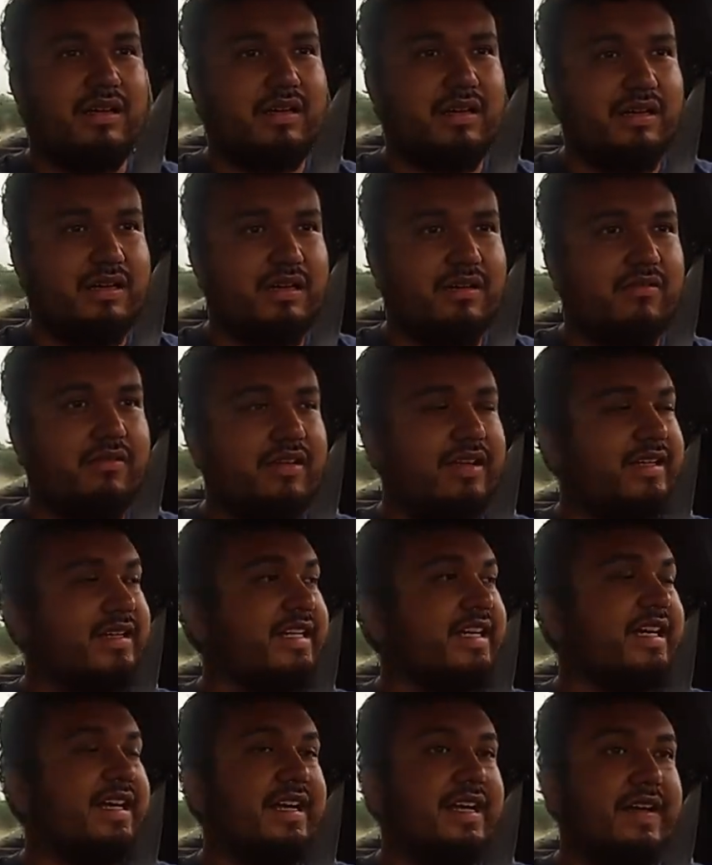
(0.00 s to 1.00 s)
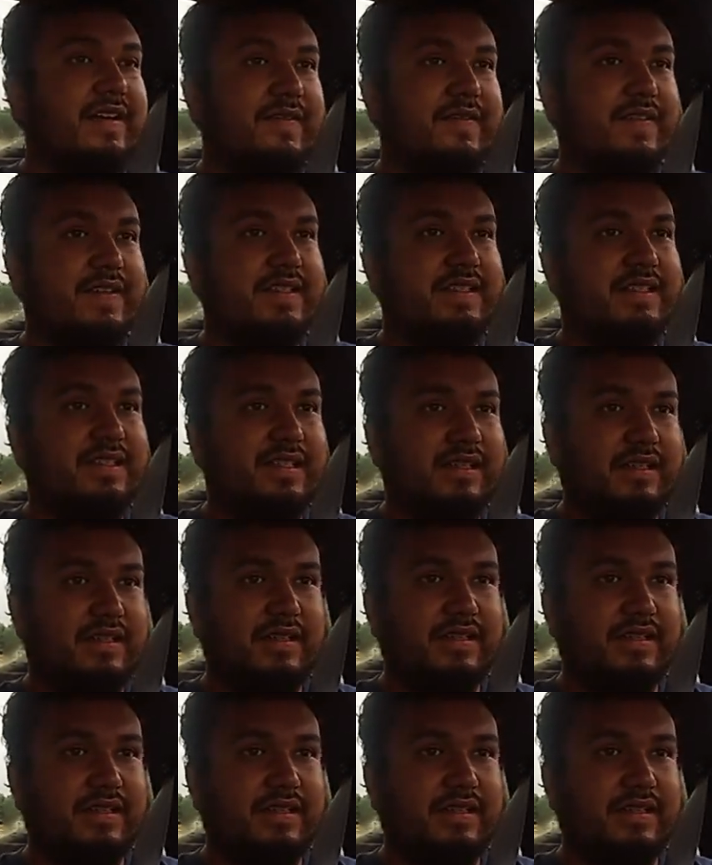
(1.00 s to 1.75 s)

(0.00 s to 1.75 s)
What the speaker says: I want to get a FS